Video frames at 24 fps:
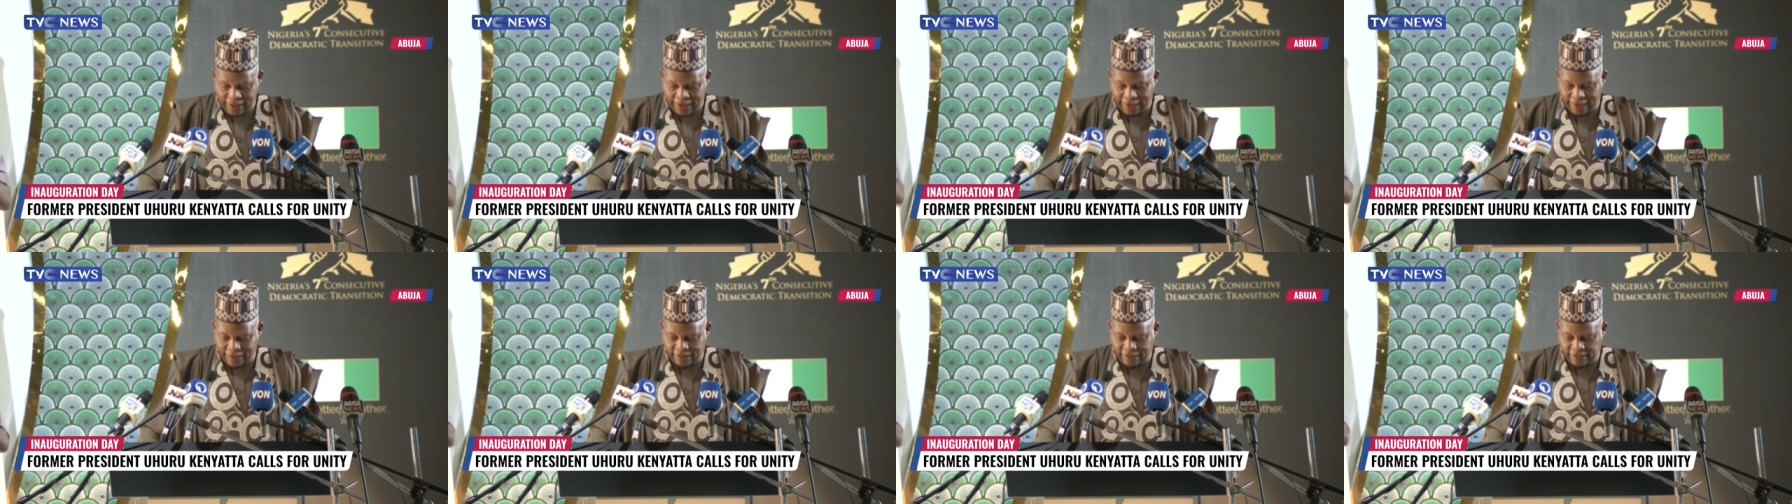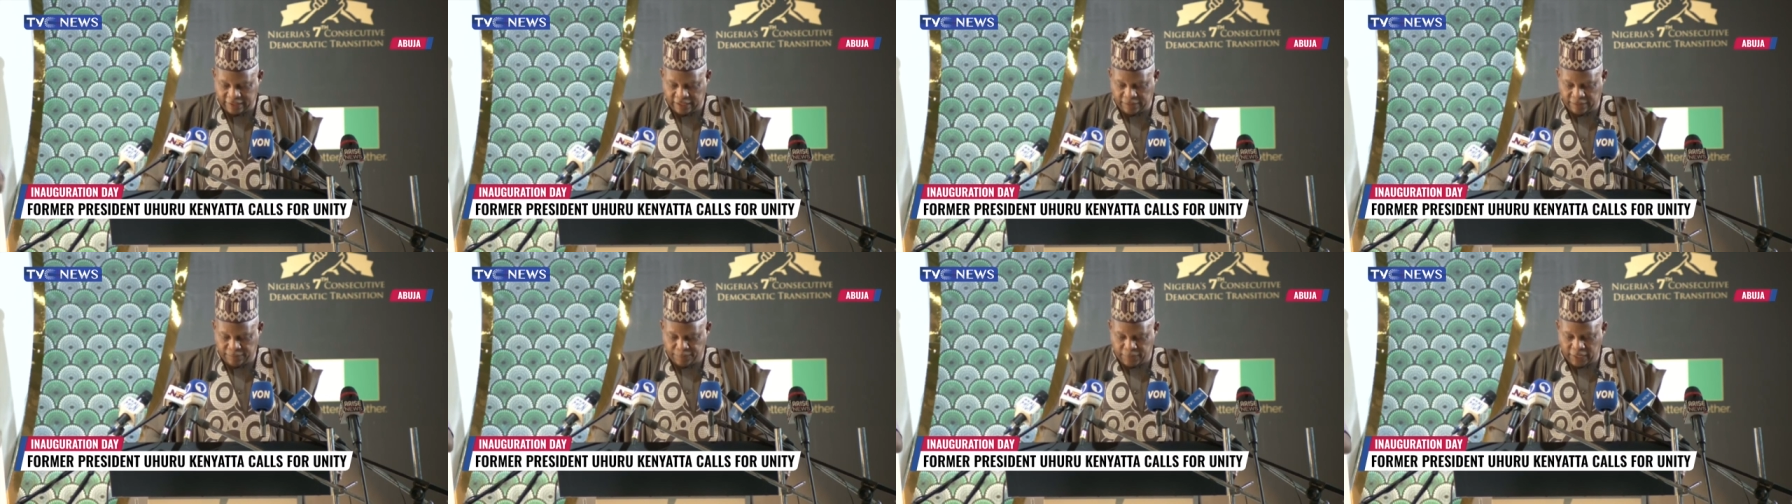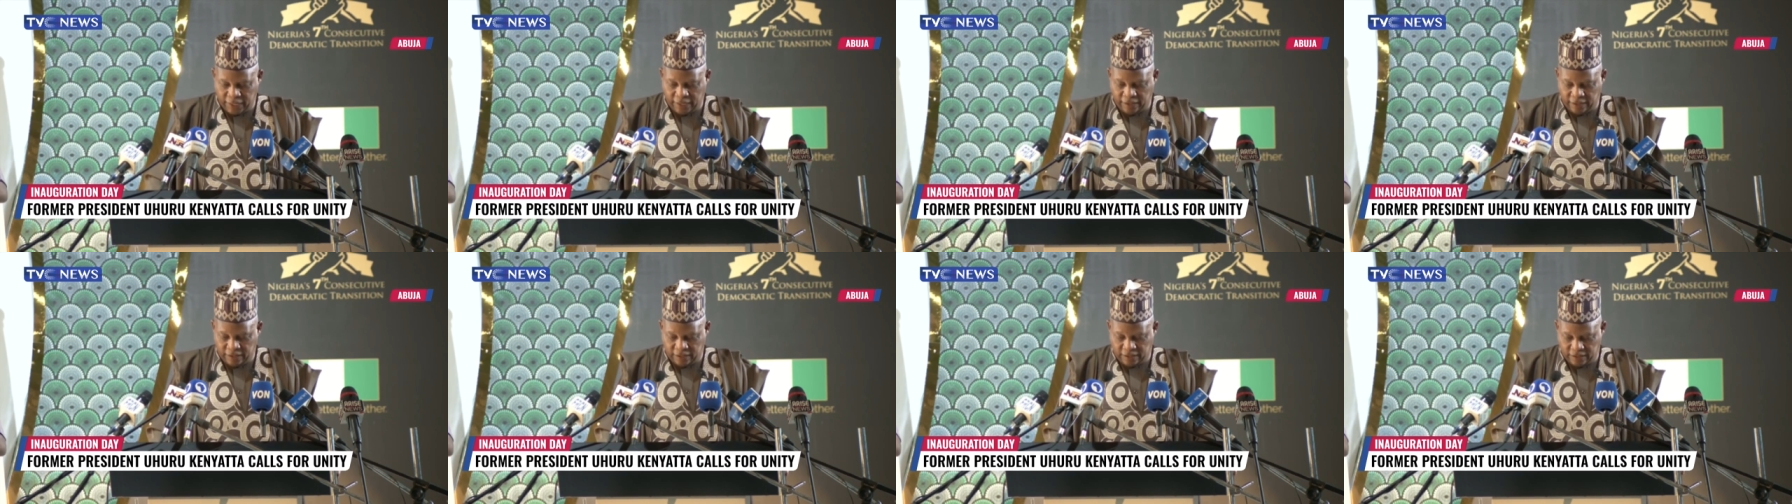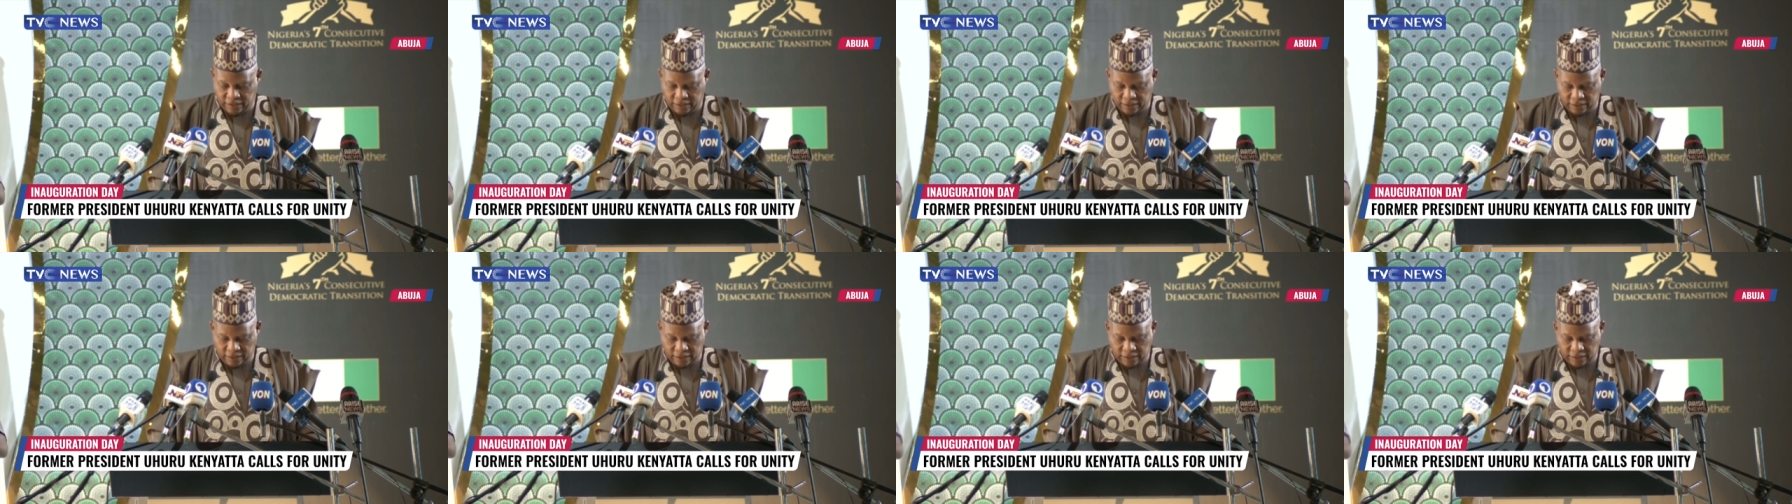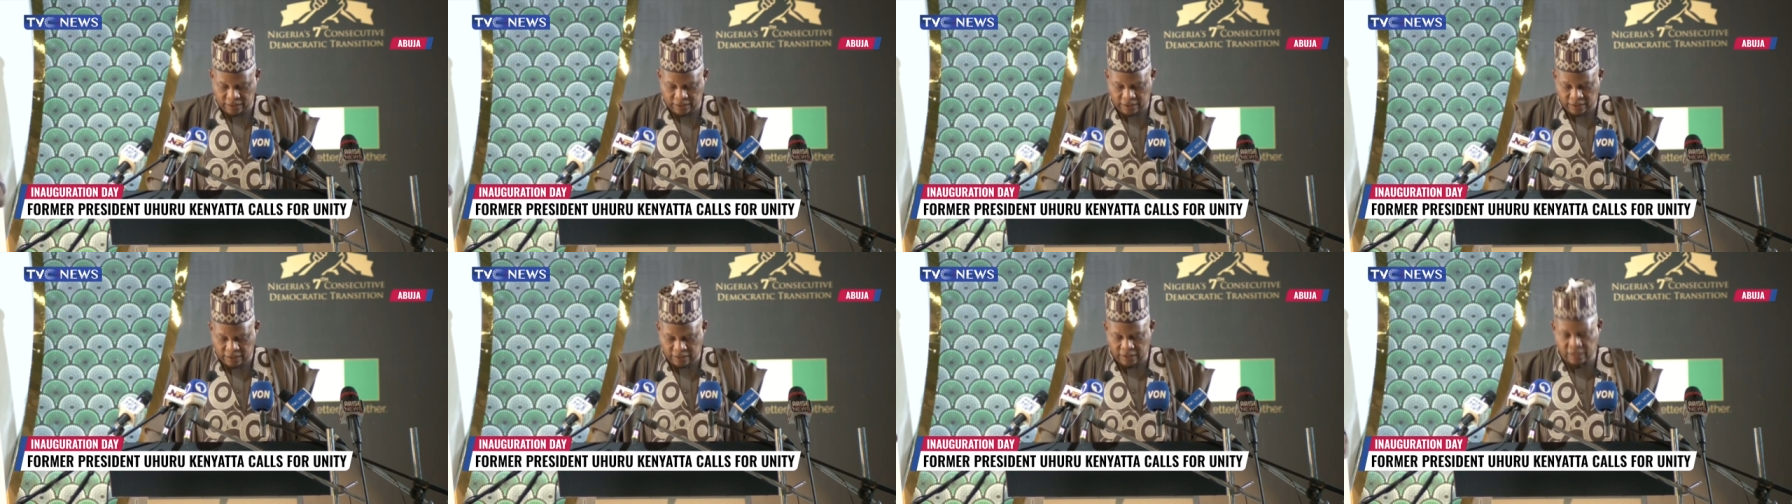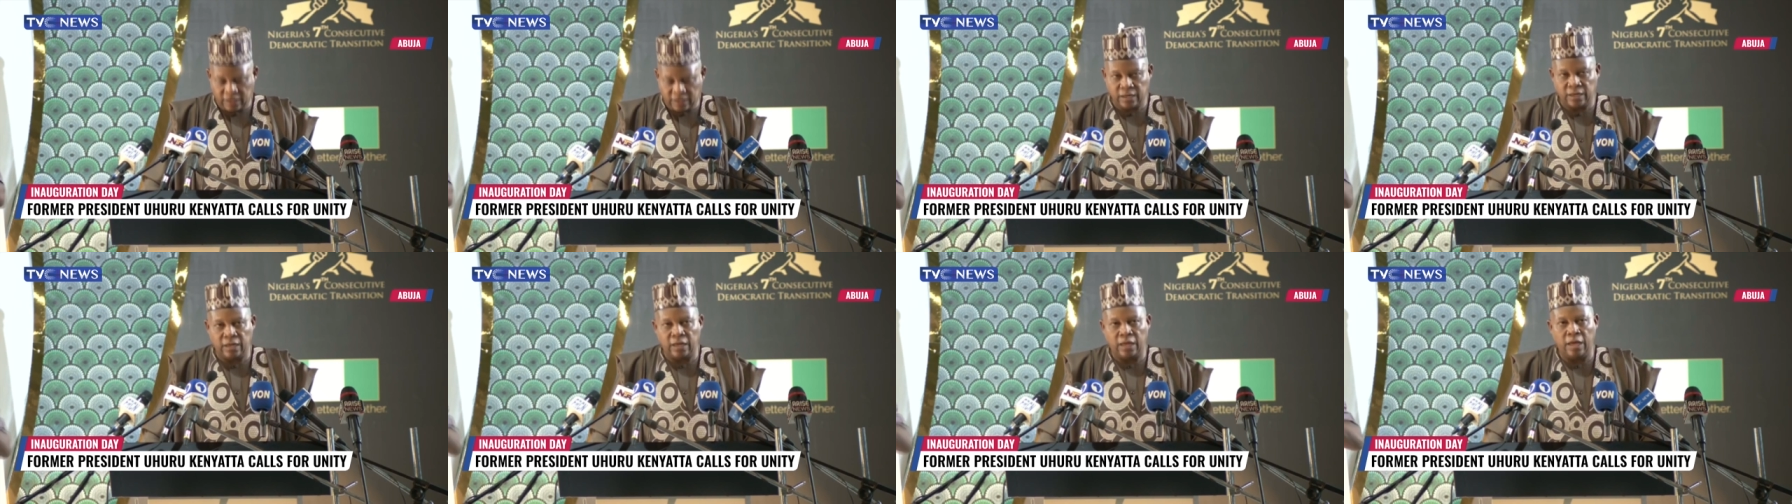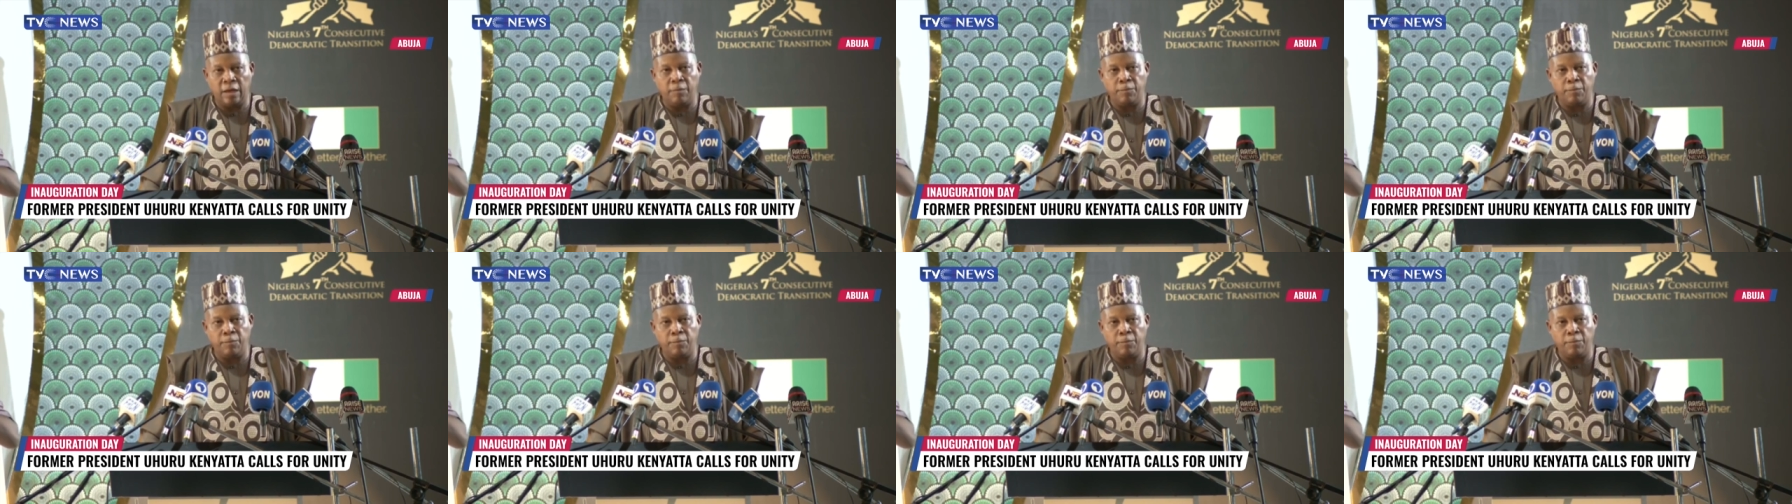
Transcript: I can see plainly that an